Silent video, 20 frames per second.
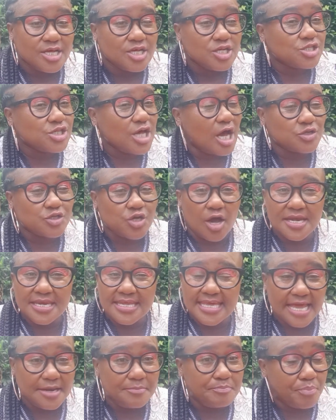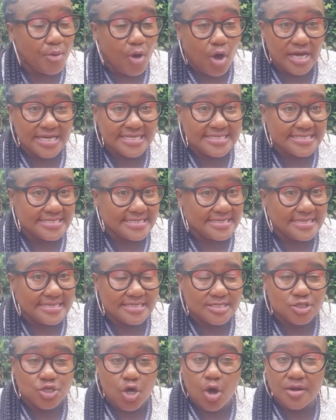So don't get bored.
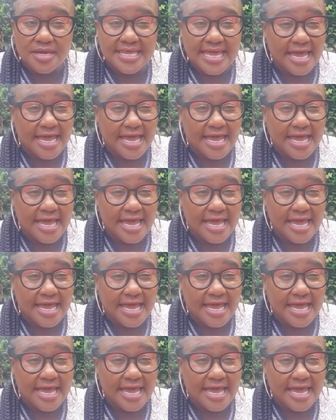Don't